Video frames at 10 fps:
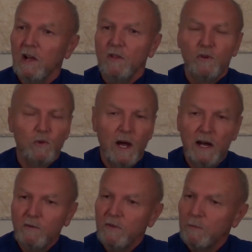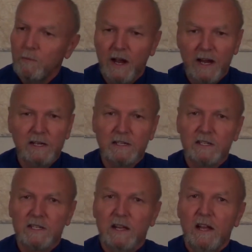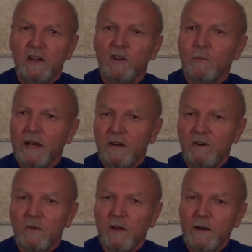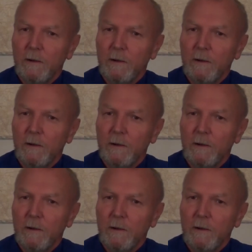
throughout the practice, no matter